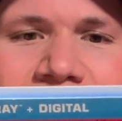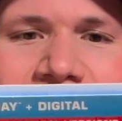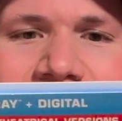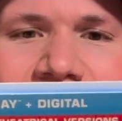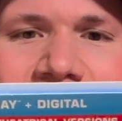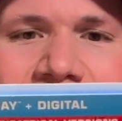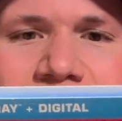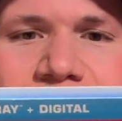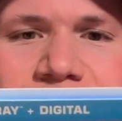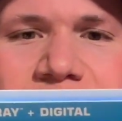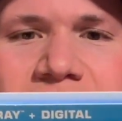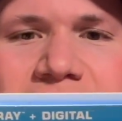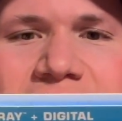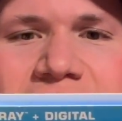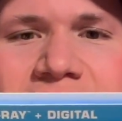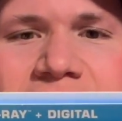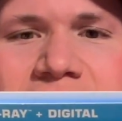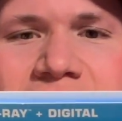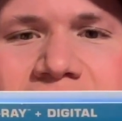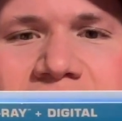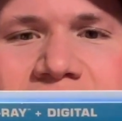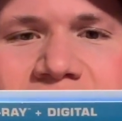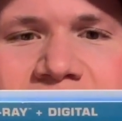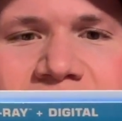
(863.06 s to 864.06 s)
kind of like
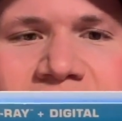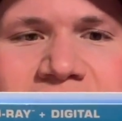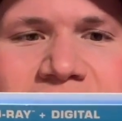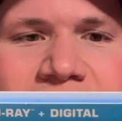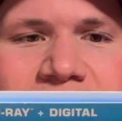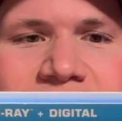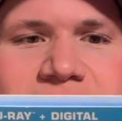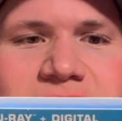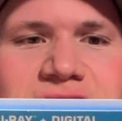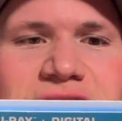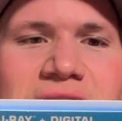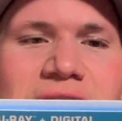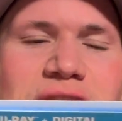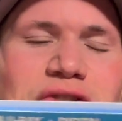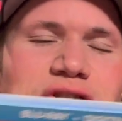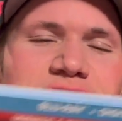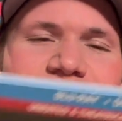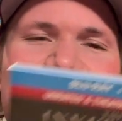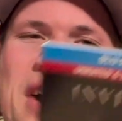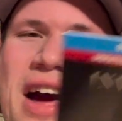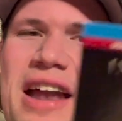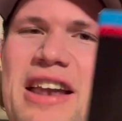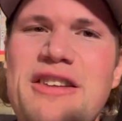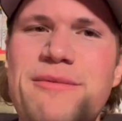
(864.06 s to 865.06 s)
in the English
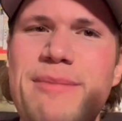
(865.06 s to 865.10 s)
countryside,